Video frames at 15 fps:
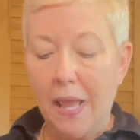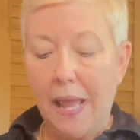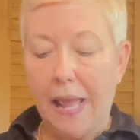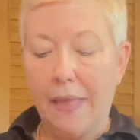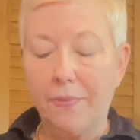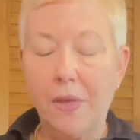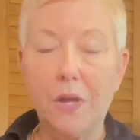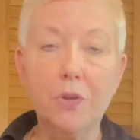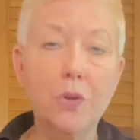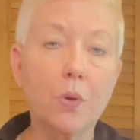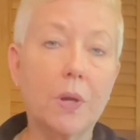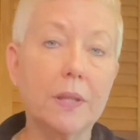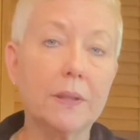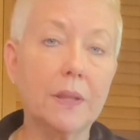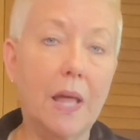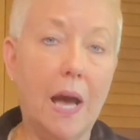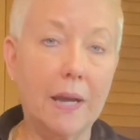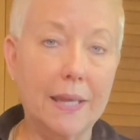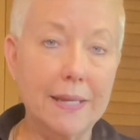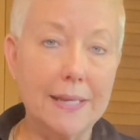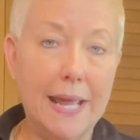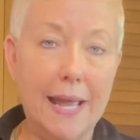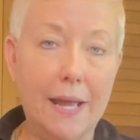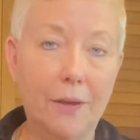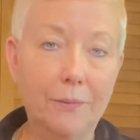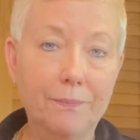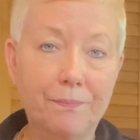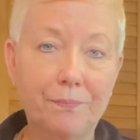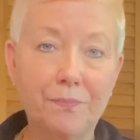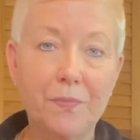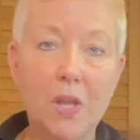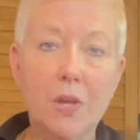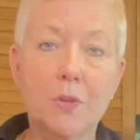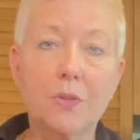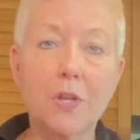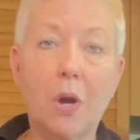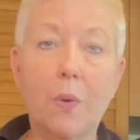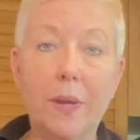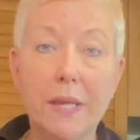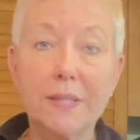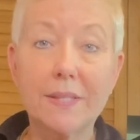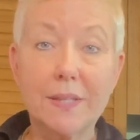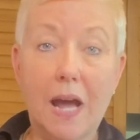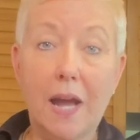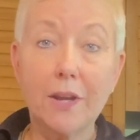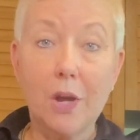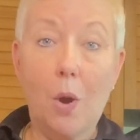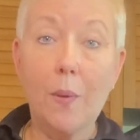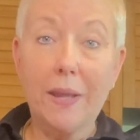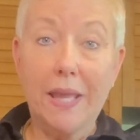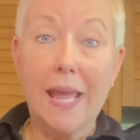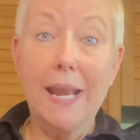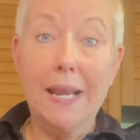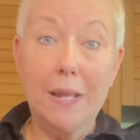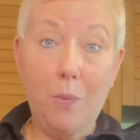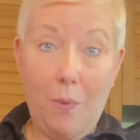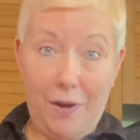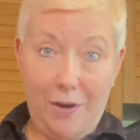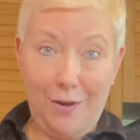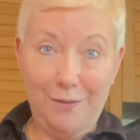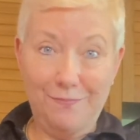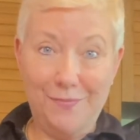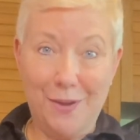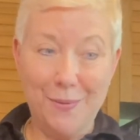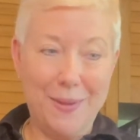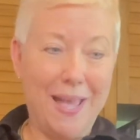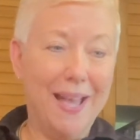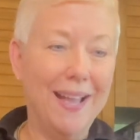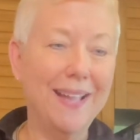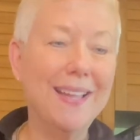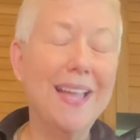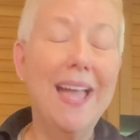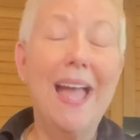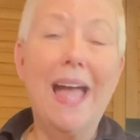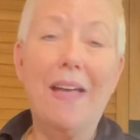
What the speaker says: and then you can lock it down so it's not going anywhere, okay?